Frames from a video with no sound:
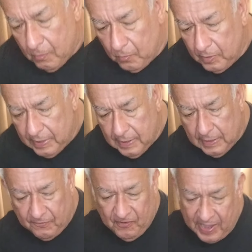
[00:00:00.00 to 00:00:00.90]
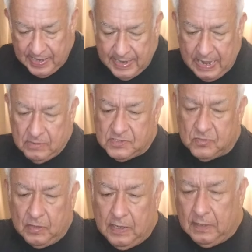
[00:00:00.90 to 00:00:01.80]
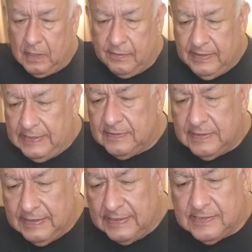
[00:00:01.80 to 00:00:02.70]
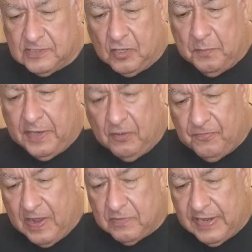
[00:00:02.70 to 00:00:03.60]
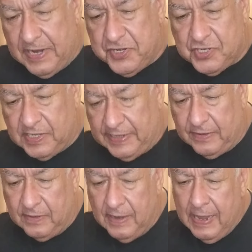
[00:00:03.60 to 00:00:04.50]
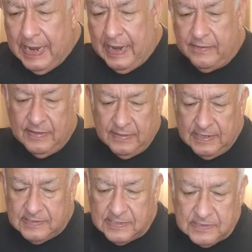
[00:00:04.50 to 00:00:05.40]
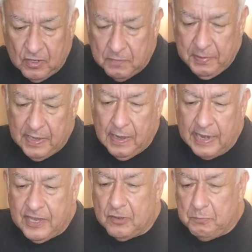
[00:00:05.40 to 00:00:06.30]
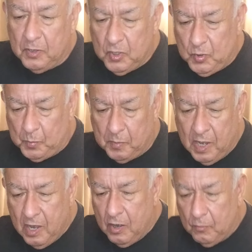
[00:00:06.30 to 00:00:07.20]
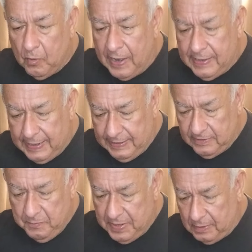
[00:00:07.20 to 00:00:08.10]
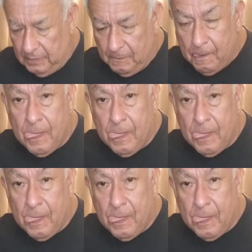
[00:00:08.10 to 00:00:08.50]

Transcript: Really fan it out, so this is going to be your foundation here, and then this is going to be like your bloom right in the middle.